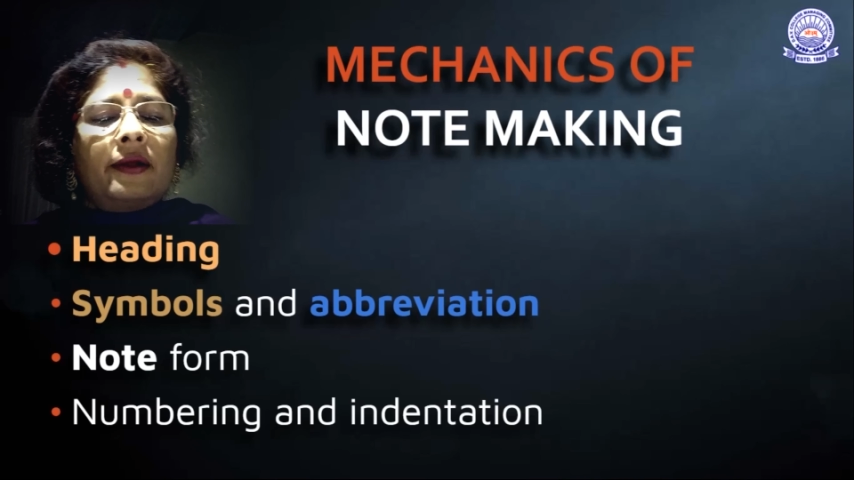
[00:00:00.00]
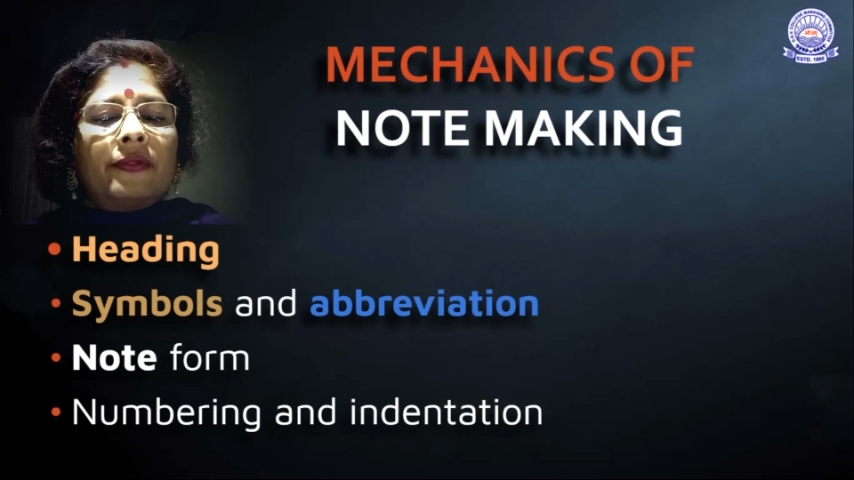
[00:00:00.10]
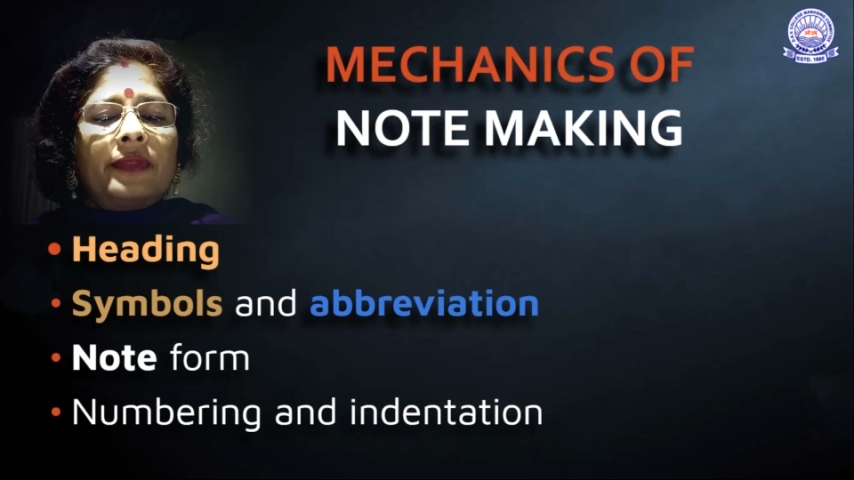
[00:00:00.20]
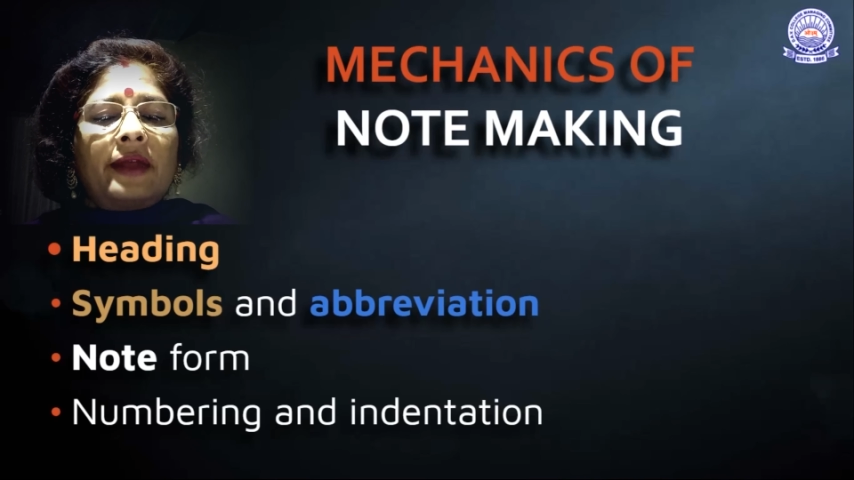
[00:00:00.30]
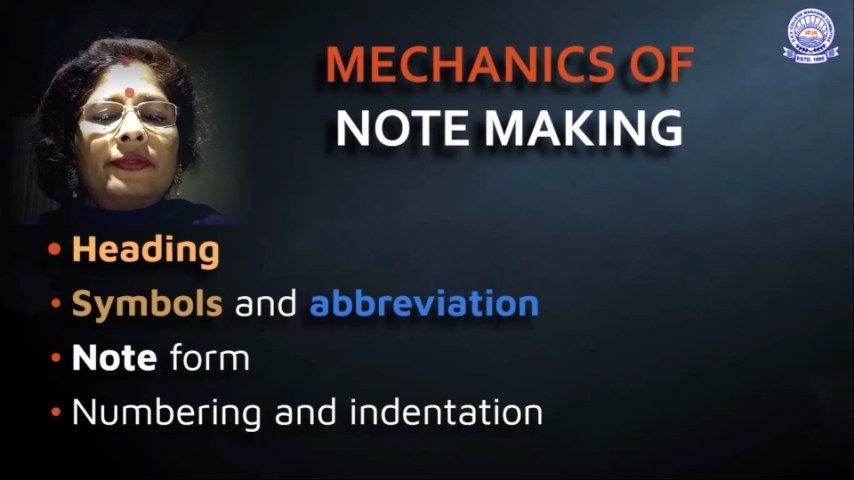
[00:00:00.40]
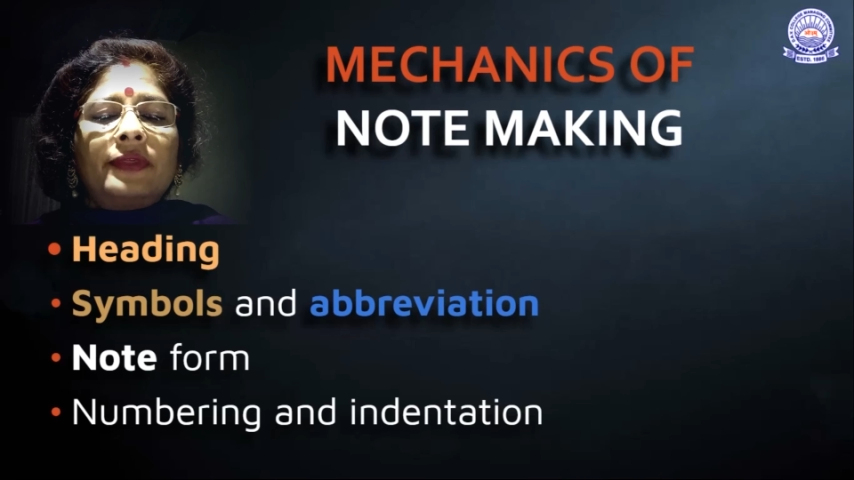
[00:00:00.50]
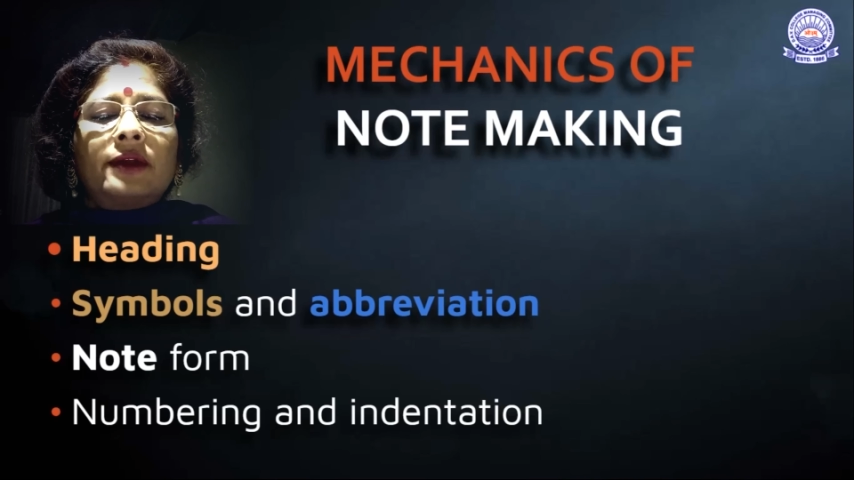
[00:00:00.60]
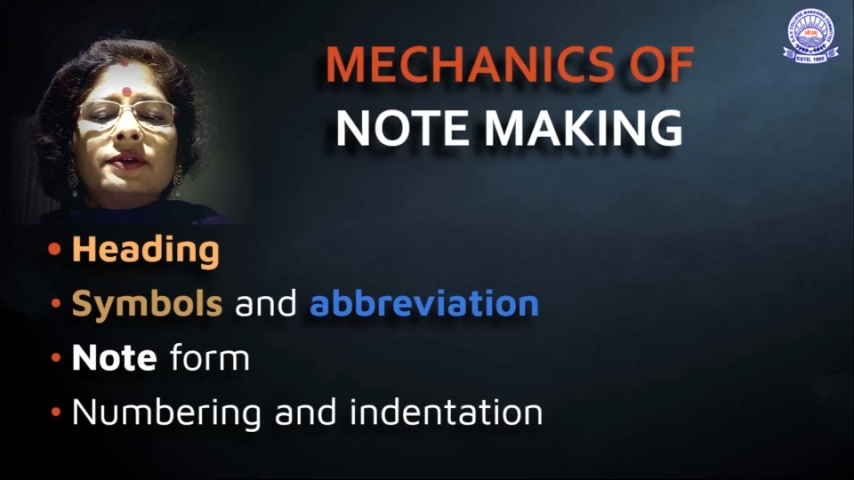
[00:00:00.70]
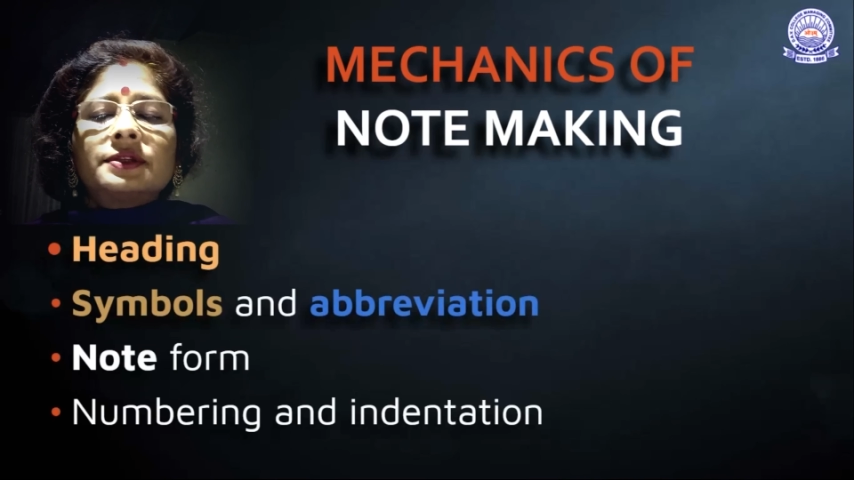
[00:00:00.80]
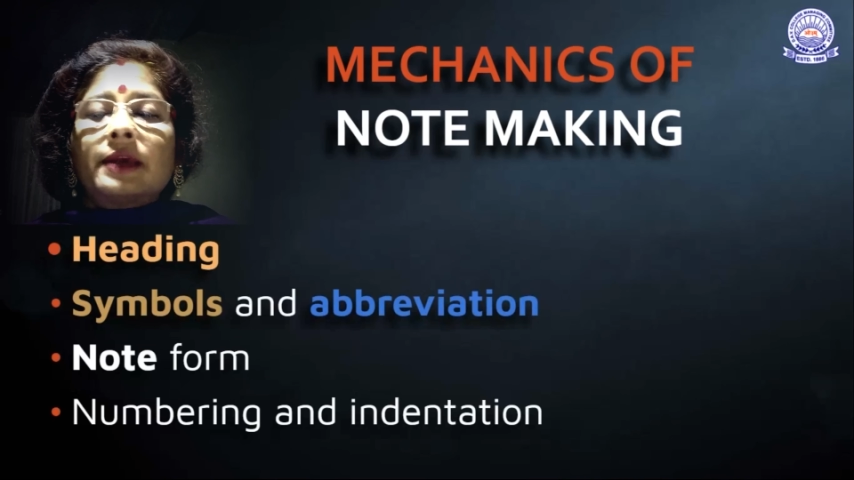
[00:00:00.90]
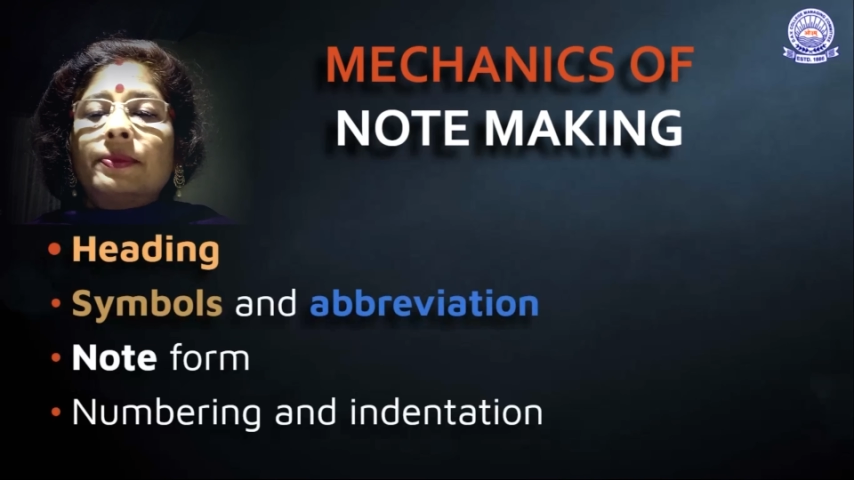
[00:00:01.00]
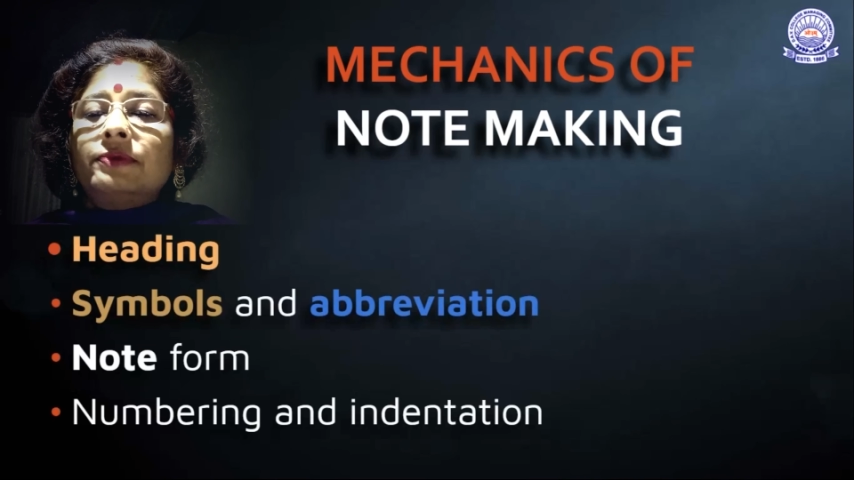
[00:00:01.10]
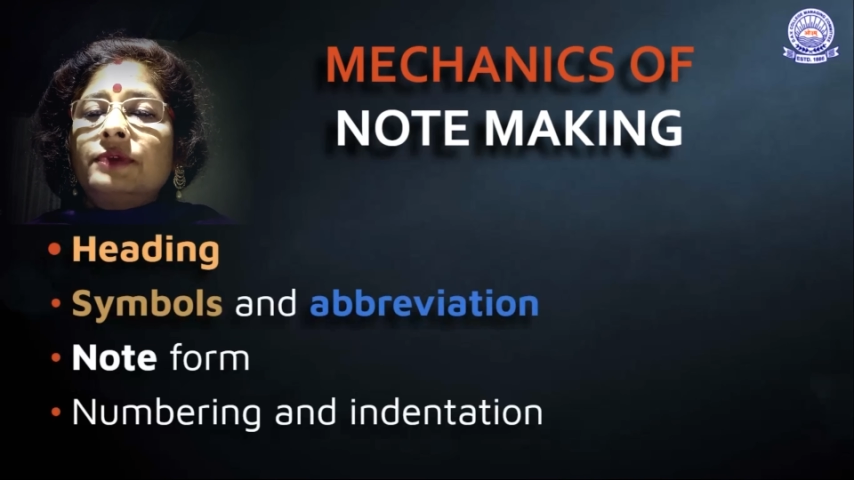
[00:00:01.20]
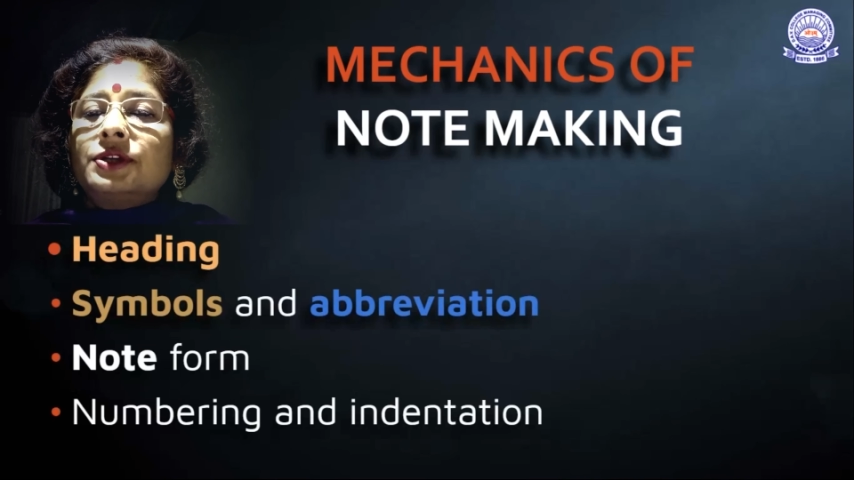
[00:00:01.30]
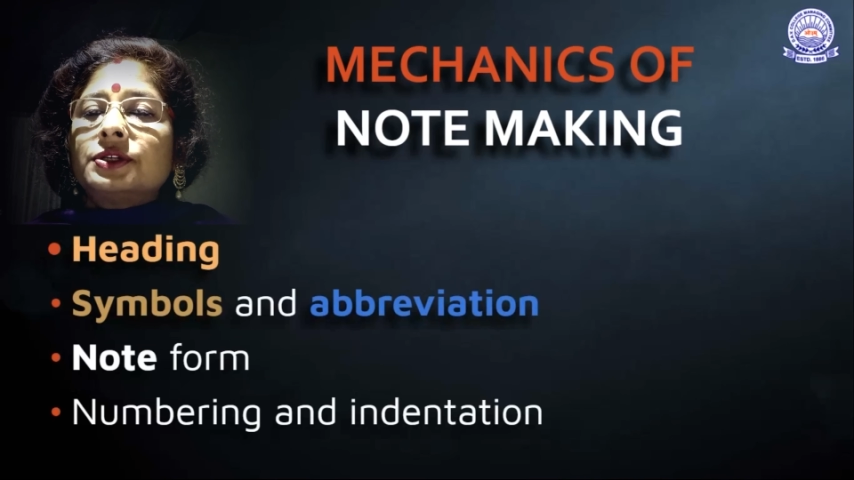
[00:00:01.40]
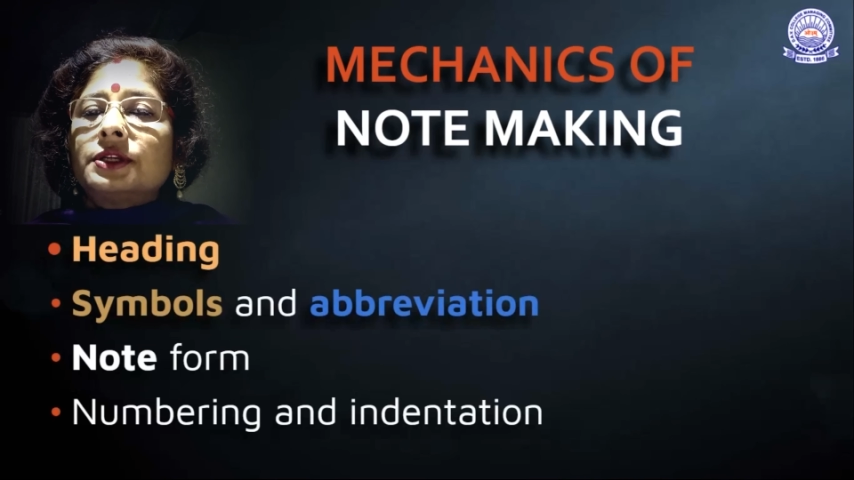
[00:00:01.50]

Then there is abbreviation